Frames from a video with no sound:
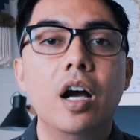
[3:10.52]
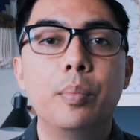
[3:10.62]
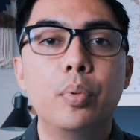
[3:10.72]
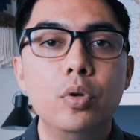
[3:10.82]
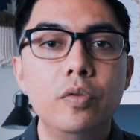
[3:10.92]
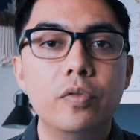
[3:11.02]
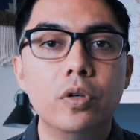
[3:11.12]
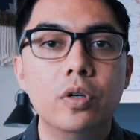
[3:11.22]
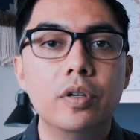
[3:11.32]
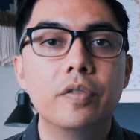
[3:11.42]

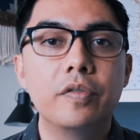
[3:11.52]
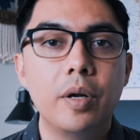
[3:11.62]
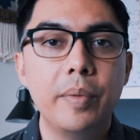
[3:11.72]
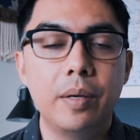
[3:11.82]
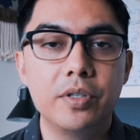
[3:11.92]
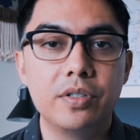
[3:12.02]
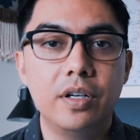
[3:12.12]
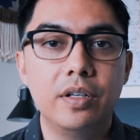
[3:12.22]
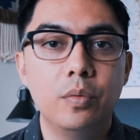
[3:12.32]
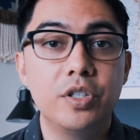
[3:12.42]
approval from
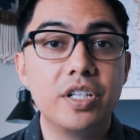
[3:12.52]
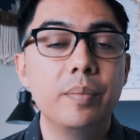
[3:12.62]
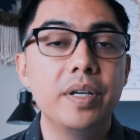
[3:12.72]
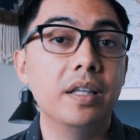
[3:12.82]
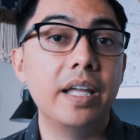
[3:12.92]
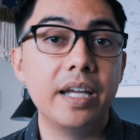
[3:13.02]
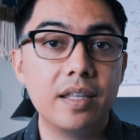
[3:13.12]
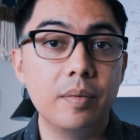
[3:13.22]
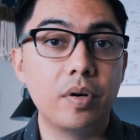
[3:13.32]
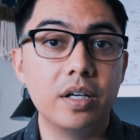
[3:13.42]
Amazon, which can be a
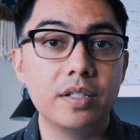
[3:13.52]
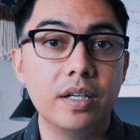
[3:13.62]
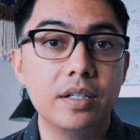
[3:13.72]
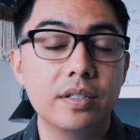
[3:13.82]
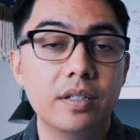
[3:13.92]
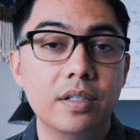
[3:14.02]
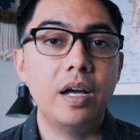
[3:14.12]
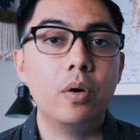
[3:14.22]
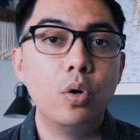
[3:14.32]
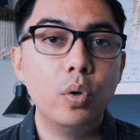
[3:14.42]
lengthy process.
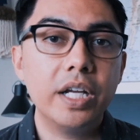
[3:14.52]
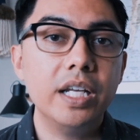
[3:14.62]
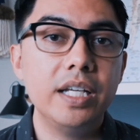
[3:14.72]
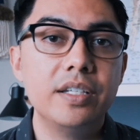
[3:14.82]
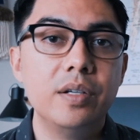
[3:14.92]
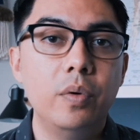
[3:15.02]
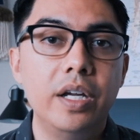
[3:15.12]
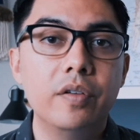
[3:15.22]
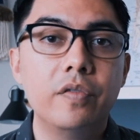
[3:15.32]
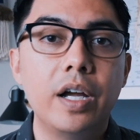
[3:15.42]
Now, a quick and easy
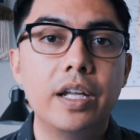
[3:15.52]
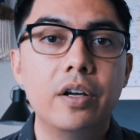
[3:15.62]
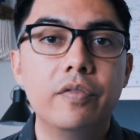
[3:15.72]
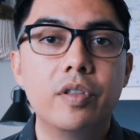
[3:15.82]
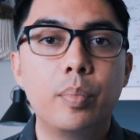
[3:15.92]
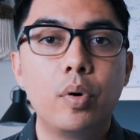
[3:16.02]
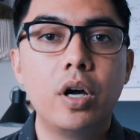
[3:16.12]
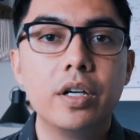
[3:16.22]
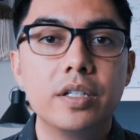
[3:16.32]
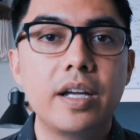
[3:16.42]
way to find out if the
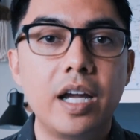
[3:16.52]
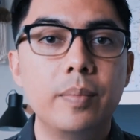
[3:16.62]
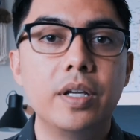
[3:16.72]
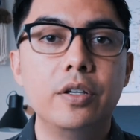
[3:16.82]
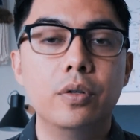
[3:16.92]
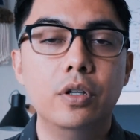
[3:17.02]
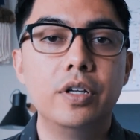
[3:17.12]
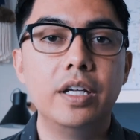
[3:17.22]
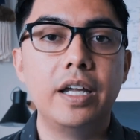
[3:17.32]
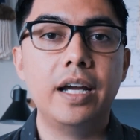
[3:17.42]
product type that you're
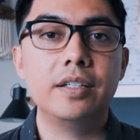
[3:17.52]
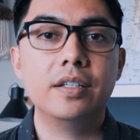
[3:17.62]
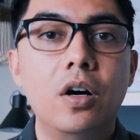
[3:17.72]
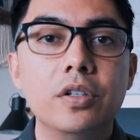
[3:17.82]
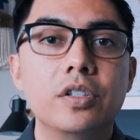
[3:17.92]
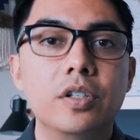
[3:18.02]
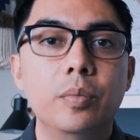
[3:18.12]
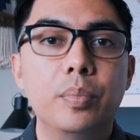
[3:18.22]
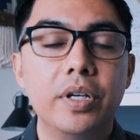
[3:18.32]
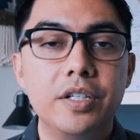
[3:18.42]
looking at
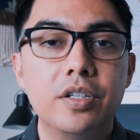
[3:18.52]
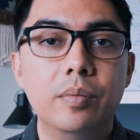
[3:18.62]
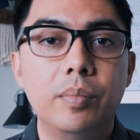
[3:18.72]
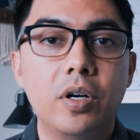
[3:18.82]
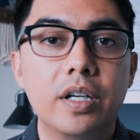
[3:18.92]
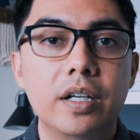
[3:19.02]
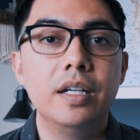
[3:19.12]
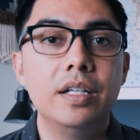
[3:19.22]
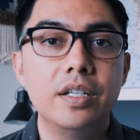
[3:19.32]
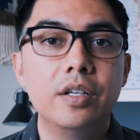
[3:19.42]
also bringing to the market
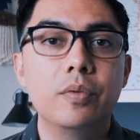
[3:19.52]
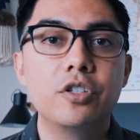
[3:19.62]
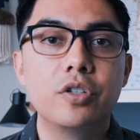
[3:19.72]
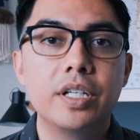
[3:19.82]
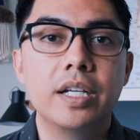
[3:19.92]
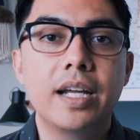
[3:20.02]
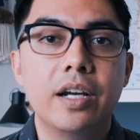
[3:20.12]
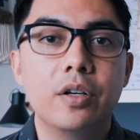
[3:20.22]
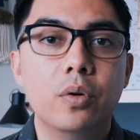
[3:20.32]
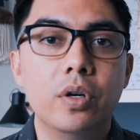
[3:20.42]
is in a restricted
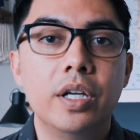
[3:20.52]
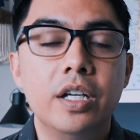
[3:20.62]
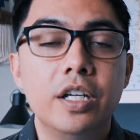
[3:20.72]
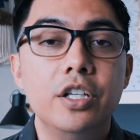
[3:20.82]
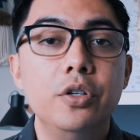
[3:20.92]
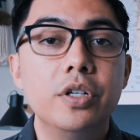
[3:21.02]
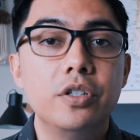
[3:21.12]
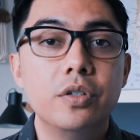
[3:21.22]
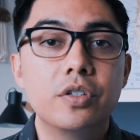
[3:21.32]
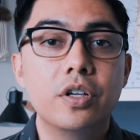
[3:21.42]
category, you
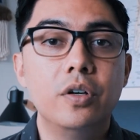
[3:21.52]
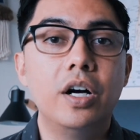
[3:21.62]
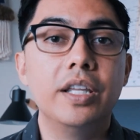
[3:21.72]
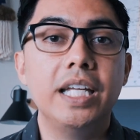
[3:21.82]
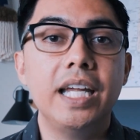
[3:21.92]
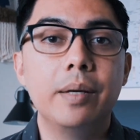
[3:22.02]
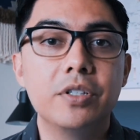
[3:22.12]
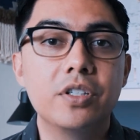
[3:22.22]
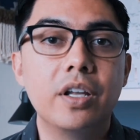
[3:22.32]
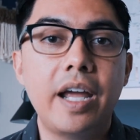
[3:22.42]
can do so on the
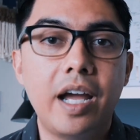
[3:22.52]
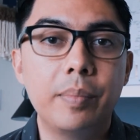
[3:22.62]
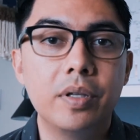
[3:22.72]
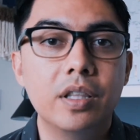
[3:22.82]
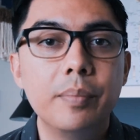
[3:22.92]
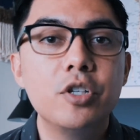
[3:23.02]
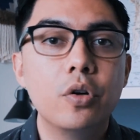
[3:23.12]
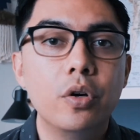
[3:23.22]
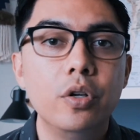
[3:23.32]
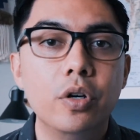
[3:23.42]
Amazon app. Let me
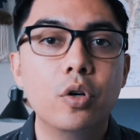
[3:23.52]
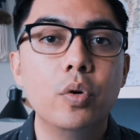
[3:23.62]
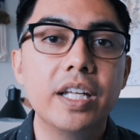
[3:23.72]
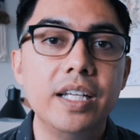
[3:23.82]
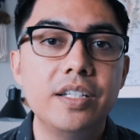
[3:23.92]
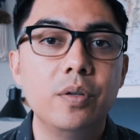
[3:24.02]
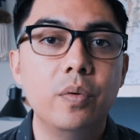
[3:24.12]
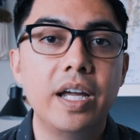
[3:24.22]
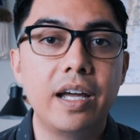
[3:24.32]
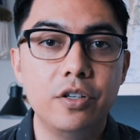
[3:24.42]
show you a quick and easy
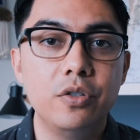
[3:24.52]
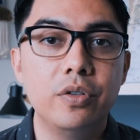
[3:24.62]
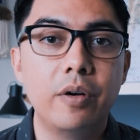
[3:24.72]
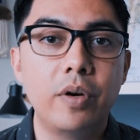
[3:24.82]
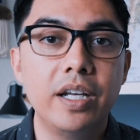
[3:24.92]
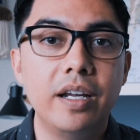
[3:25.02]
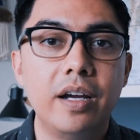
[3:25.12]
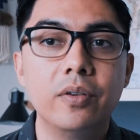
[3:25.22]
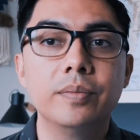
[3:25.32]
way how to do that right now.